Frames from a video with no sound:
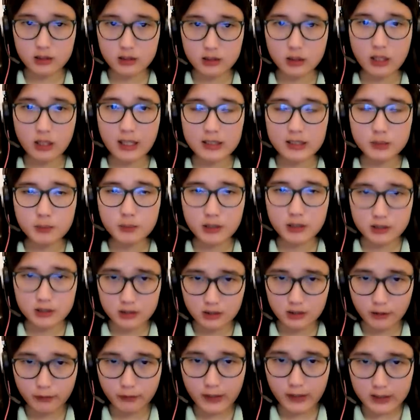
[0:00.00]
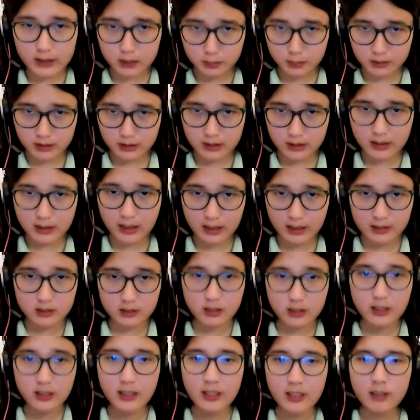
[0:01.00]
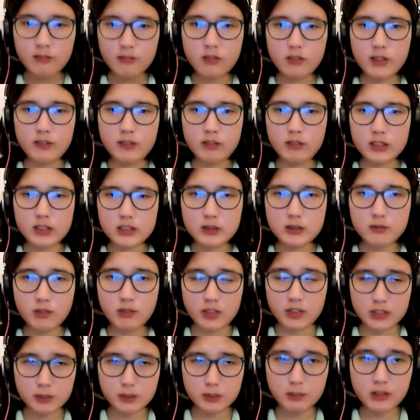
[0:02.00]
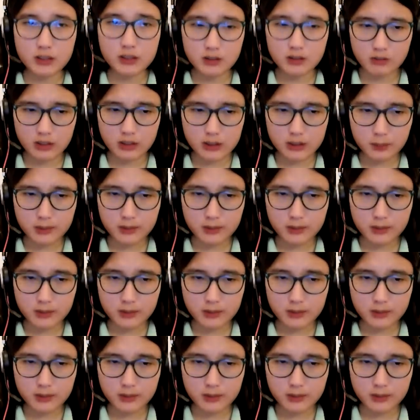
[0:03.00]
his personal Facebook account, but was, was, was,